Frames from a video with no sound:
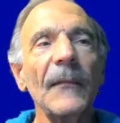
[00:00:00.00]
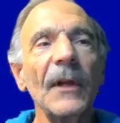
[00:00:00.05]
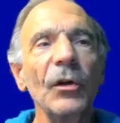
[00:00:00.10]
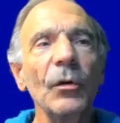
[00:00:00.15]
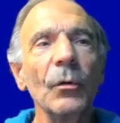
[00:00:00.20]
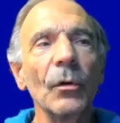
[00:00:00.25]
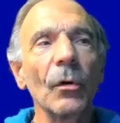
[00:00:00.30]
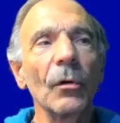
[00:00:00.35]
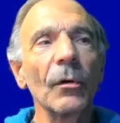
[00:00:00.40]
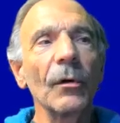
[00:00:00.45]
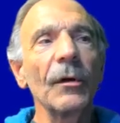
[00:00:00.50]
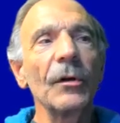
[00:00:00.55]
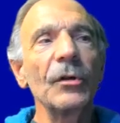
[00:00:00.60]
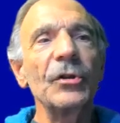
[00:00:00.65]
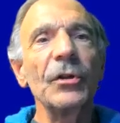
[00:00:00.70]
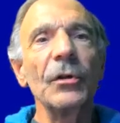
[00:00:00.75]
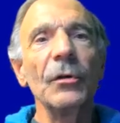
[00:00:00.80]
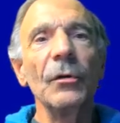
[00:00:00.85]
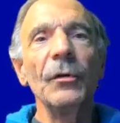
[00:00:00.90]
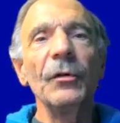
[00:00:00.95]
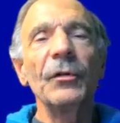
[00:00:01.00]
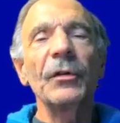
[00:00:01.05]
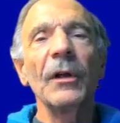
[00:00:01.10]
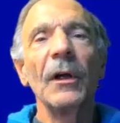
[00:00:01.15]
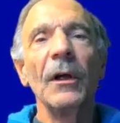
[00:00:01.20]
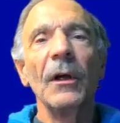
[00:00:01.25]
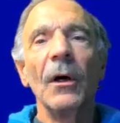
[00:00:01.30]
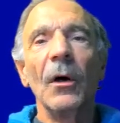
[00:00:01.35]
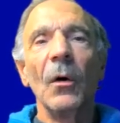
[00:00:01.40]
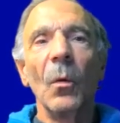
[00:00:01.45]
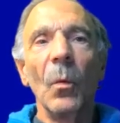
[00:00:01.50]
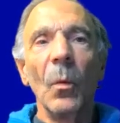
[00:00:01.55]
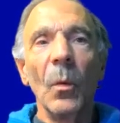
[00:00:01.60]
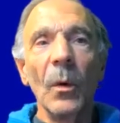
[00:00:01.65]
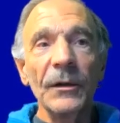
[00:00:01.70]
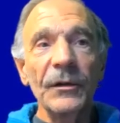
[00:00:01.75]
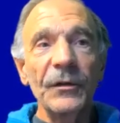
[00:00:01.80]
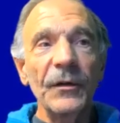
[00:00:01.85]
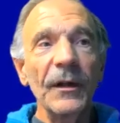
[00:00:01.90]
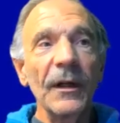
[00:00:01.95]
You'd order the shoes.
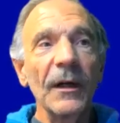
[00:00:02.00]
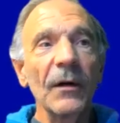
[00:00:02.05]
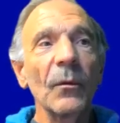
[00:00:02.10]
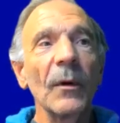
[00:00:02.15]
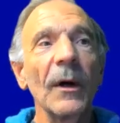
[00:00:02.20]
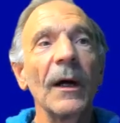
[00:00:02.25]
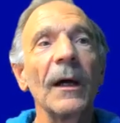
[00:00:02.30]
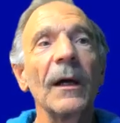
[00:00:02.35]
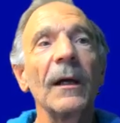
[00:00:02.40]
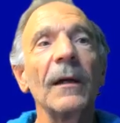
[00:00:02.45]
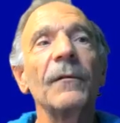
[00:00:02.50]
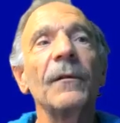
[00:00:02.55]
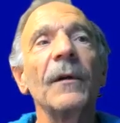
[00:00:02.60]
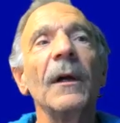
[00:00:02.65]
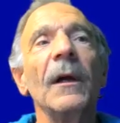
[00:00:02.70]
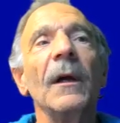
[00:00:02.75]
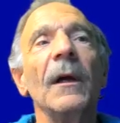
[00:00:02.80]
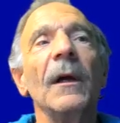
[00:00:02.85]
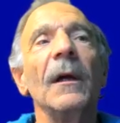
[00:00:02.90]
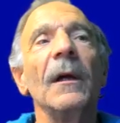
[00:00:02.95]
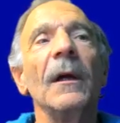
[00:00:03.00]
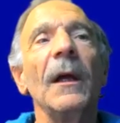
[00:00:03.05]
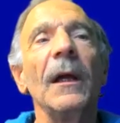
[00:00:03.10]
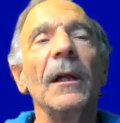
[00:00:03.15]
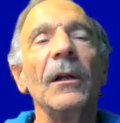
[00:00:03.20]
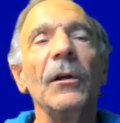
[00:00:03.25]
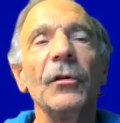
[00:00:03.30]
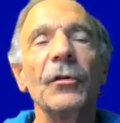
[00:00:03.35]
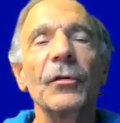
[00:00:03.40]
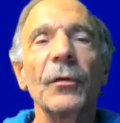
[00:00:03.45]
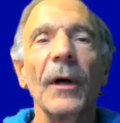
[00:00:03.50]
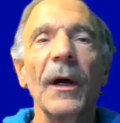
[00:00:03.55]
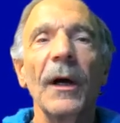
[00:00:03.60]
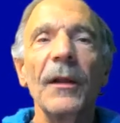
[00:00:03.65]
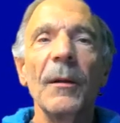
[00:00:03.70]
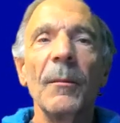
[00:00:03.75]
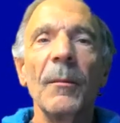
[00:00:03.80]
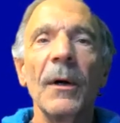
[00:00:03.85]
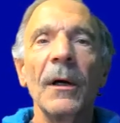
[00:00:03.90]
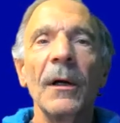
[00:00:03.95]
Once they arrive and you try
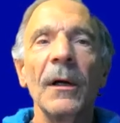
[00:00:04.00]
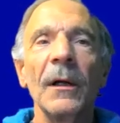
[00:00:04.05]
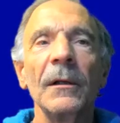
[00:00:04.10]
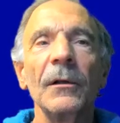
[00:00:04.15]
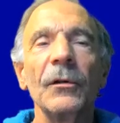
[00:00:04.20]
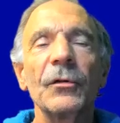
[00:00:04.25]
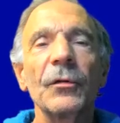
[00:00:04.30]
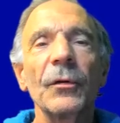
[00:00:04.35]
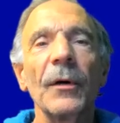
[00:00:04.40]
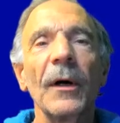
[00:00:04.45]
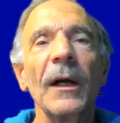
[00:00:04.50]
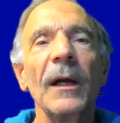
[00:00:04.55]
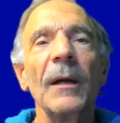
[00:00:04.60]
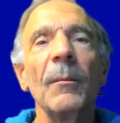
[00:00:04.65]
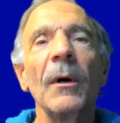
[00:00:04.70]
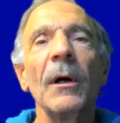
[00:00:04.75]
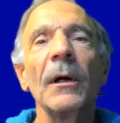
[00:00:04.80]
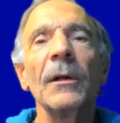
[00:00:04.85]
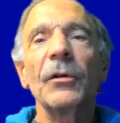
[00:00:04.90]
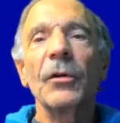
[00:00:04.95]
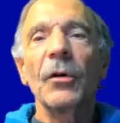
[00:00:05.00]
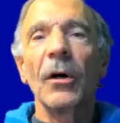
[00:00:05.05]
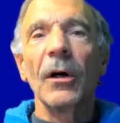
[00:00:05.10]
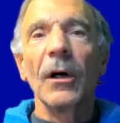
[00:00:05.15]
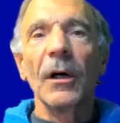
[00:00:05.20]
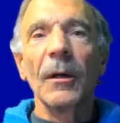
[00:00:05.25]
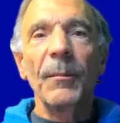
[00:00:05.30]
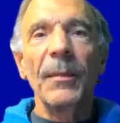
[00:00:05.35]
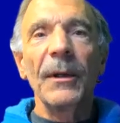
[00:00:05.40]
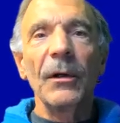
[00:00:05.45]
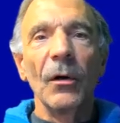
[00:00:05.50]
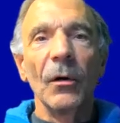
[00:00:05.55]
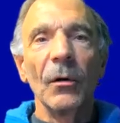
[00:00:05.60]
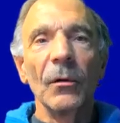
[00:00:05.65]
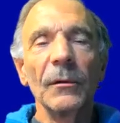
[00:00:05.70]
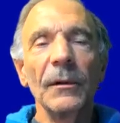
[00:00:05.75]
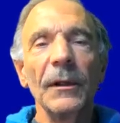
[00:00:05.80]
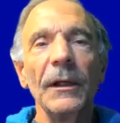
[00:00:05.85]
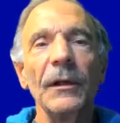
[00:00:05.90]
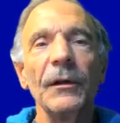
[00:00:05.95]
them on carpet
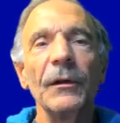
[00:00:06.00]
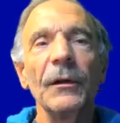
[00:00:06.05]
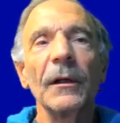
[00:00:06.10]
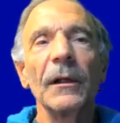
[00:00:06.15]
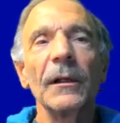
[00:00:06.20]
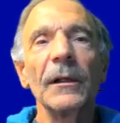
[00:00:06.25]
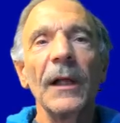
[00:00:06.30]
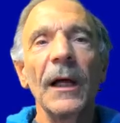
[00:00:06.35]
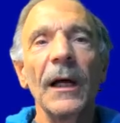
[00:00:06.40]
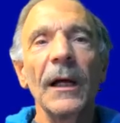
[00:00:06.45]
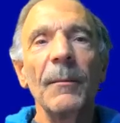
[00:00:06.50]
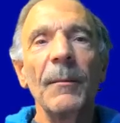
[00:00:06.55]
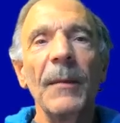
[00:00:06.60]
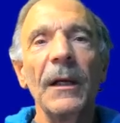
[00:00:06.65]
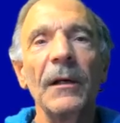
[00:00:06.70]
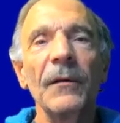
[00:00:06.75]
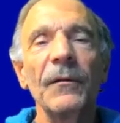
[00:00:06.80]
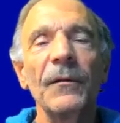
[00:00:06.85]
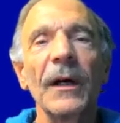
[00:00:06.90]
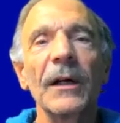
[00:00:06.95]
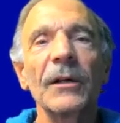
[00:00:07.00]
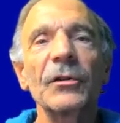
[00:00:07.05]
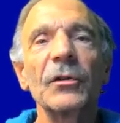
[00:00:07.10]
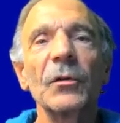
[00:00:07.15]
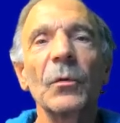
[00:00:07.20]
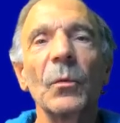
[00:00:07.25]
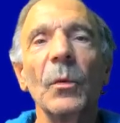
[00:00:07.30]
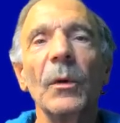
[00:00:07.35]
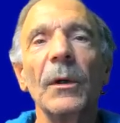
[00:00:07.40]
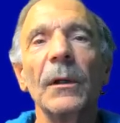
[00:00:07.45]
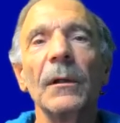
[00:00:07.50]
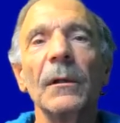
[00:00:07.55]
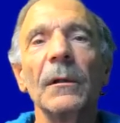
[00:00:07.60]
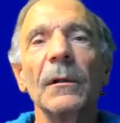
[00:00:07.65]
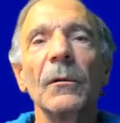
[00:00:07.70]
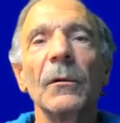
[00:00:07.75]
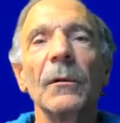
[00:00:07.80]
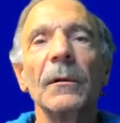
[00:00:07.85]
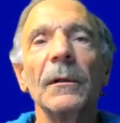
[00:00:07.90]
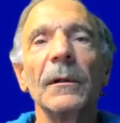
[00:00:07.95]
only. A lot of manufacturers
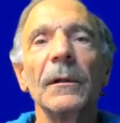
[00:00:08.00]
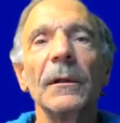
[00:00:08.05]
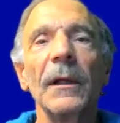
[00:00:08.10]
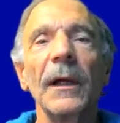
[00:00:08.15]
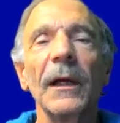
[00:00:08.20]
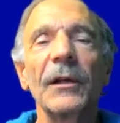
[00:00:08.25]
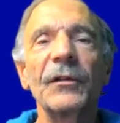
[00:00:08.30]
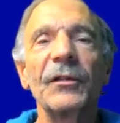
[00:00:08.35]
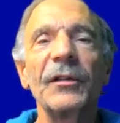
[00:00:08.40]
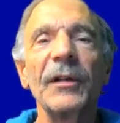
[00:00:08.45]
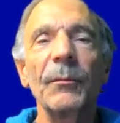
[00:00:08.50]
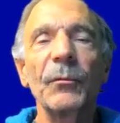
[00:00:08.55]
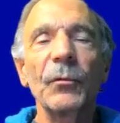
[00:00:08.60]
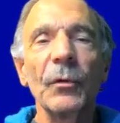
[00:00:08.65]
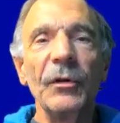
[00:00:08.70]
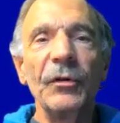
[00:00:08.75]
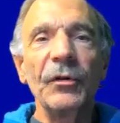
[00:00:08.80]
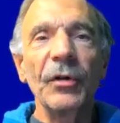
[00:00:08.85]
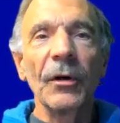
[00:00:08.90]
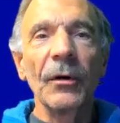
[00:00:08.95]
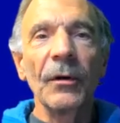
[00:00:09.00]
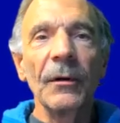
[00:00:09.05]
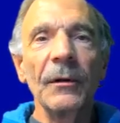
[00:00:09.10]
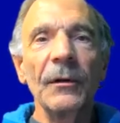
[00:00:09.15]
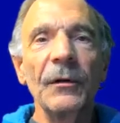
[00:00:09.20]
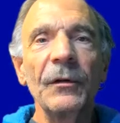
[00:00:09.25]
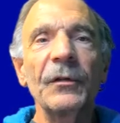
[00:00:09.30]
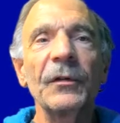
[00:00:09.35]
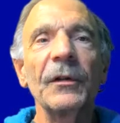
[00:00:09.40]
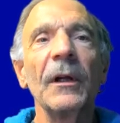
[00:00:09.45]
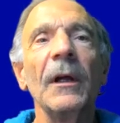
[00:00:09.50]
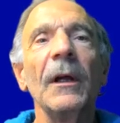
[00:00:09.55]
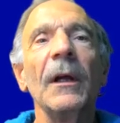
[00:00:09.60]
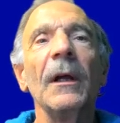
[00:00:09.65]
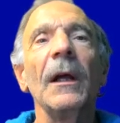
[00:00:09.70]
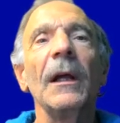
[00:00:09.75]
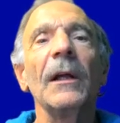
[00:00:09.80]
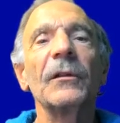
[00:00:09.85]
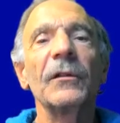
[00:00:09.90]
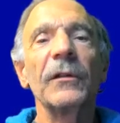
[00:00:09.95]
will accept returns
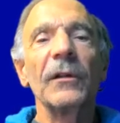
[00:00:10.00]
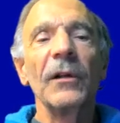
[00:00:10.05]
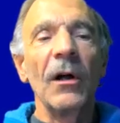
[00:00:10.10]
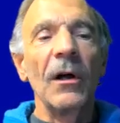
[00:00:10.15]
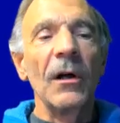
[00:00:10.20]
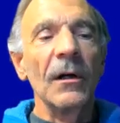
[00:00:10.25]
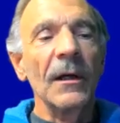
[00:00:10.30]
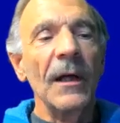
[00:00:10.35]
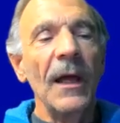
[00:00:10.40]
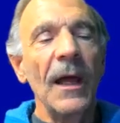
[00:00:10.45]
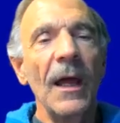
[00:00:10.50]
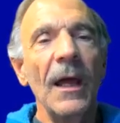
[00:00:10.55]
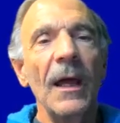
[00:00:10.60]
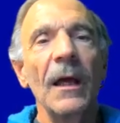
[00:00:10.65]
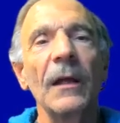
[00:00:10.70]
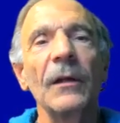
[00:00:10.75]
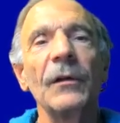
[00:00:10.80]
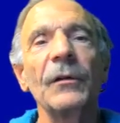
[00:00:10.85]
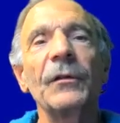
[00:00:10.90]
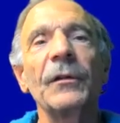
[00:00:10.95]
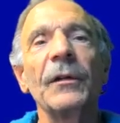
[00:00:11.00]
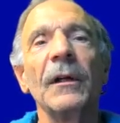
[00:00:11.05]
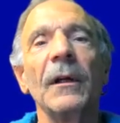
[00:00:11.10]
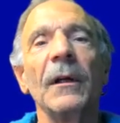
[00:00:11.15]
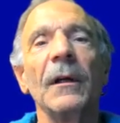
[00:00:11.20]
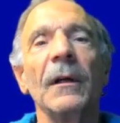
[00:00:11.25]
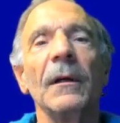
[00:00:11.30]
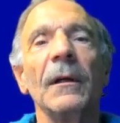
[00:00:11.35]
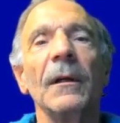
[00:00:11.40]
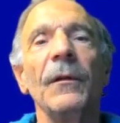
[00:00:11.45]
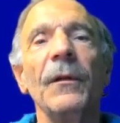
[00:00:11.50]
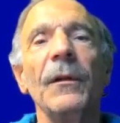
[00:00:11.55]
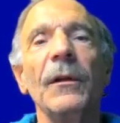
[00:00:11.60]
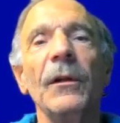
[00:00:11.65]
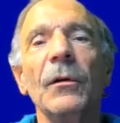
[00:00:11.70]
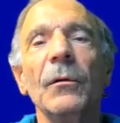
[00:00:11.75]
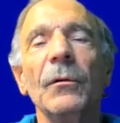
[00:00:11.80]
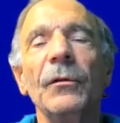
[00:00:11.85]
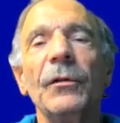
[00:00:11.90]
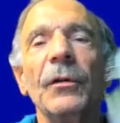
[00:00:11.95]
as long as
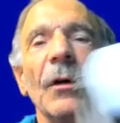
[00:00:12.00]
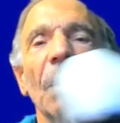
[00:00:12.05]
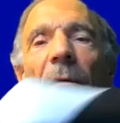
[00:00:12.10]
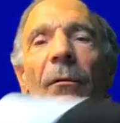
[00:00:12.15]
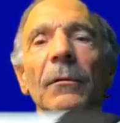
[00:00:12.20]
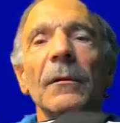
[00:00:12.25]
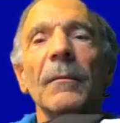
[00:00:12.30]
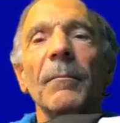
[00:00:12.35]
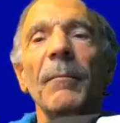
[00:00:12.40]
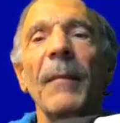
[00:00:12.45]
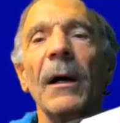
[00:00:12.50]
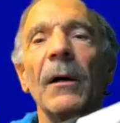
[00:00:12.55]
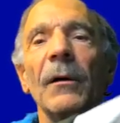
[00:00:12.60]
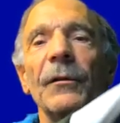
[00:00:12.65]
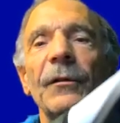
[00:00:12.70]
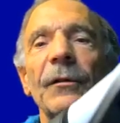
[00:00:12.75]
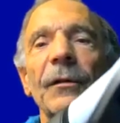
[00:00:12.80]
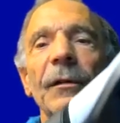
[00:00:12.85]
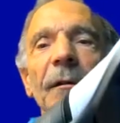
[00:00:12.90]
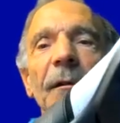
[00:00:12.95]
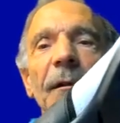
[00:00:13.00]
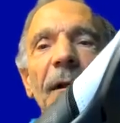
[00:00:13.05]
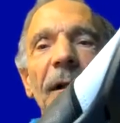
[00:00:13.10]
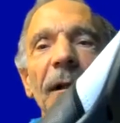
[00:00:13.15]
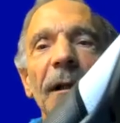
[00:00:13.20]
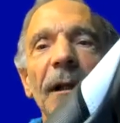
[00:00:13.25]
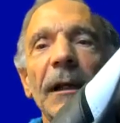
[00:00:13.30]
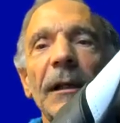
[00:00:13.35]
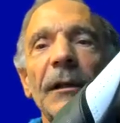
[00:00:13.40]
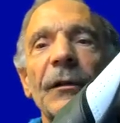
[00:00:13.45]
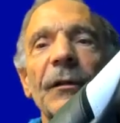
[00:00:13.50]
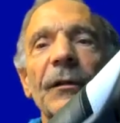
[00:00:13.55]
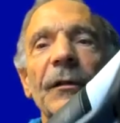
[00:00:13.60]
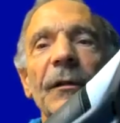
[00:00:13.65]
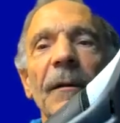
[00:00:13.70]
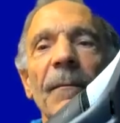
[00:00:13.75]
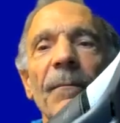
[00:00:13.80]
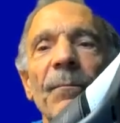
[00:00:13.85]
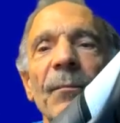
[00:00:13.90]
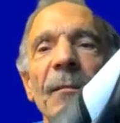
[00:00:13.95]
you don't mount cleats